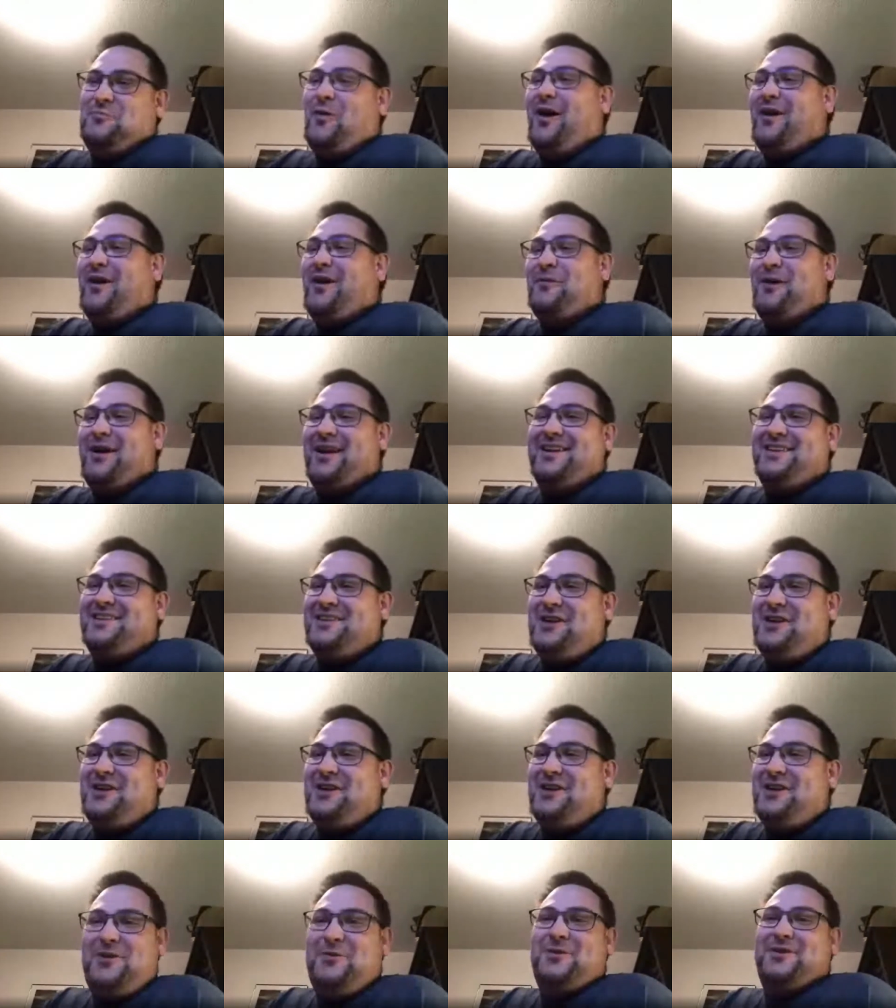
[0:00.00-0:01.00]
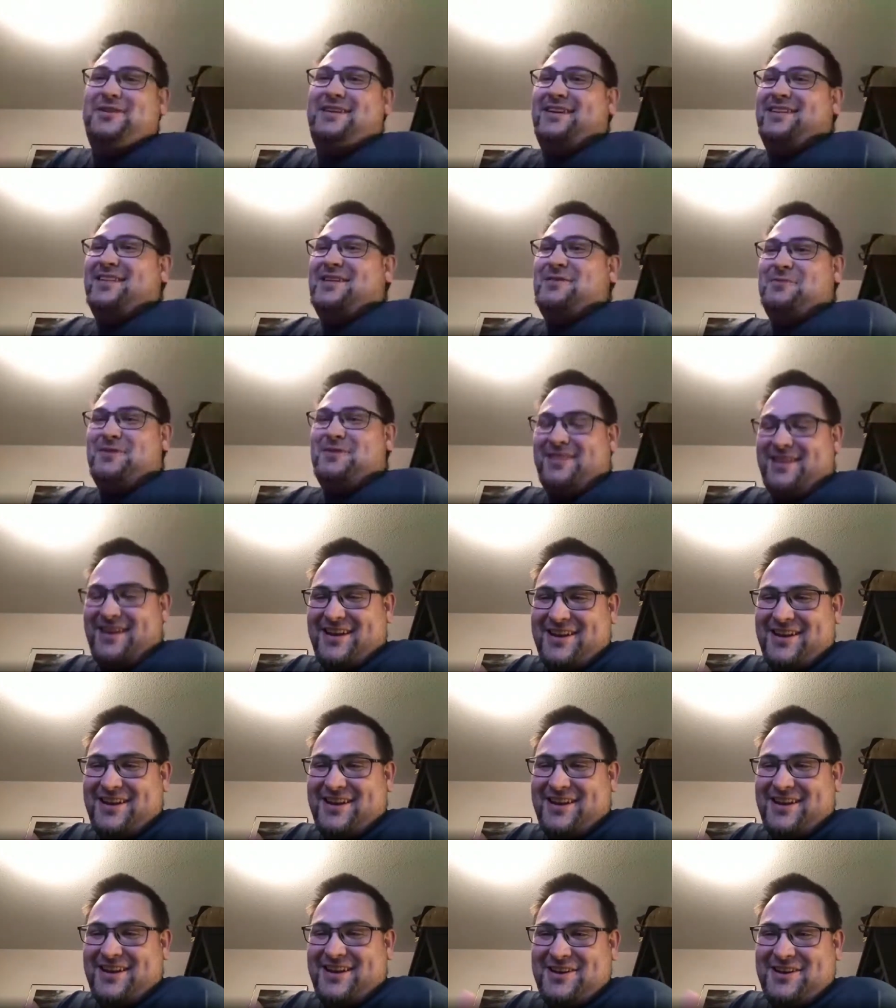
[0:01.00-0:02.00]
want, wanted to know how you were dealing with it in
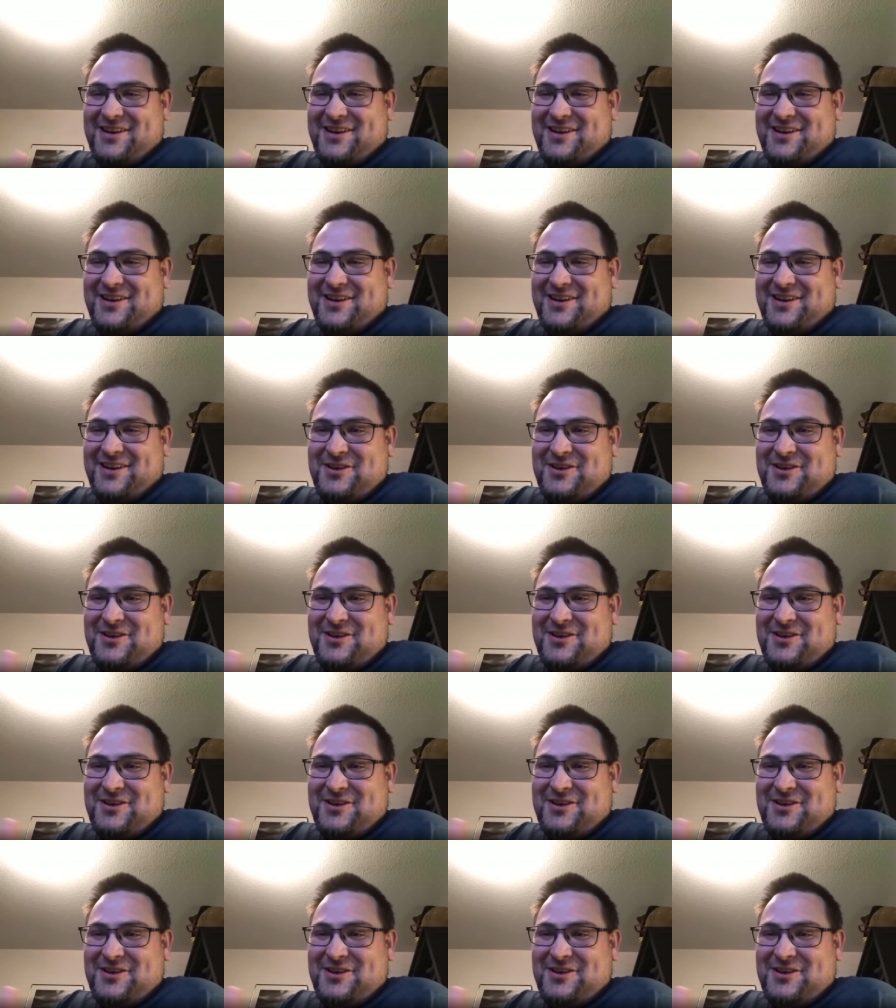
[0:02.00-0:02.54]
your case.